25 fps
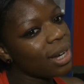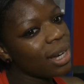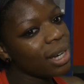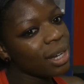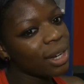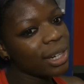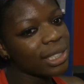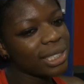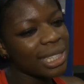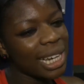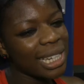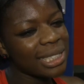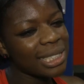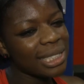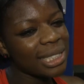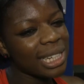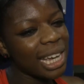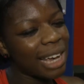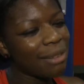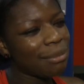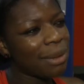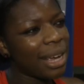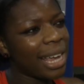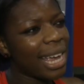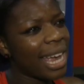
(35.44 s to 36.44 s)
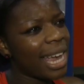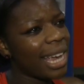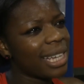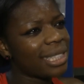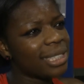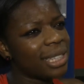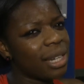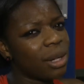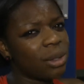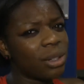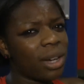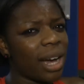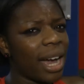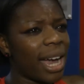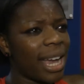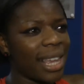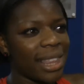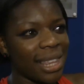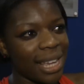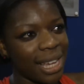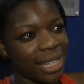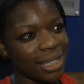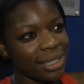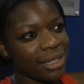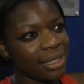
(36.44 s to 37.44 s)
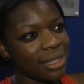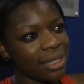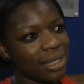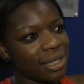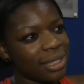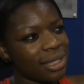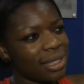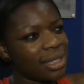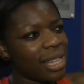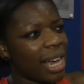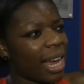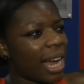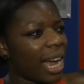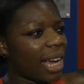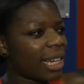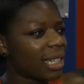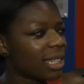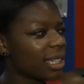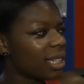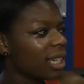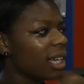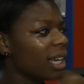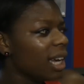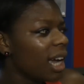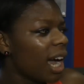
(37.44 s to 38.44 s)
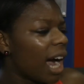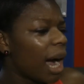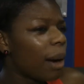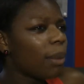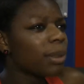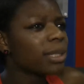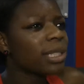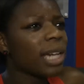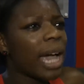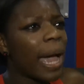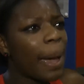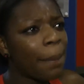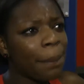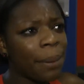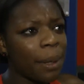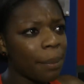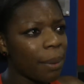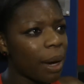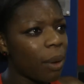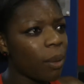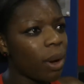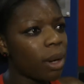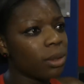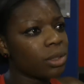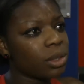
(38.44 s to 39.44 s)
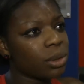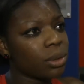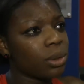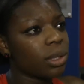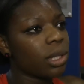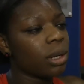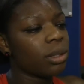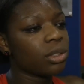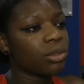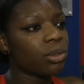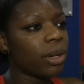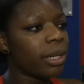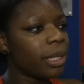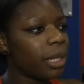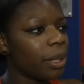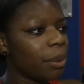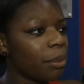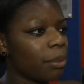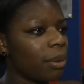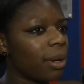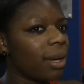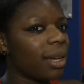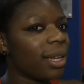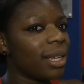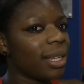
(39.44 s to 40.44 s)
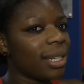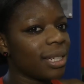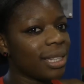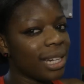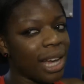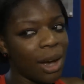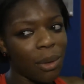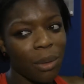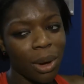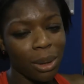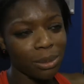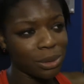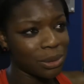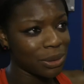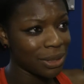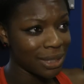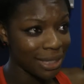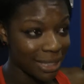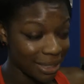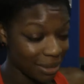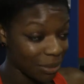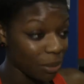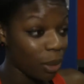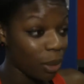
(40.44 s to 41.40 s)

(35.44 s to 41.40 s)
because I didn't have my head held high then. Like, I was happy about what I was doing because I was running, but now what I'm doing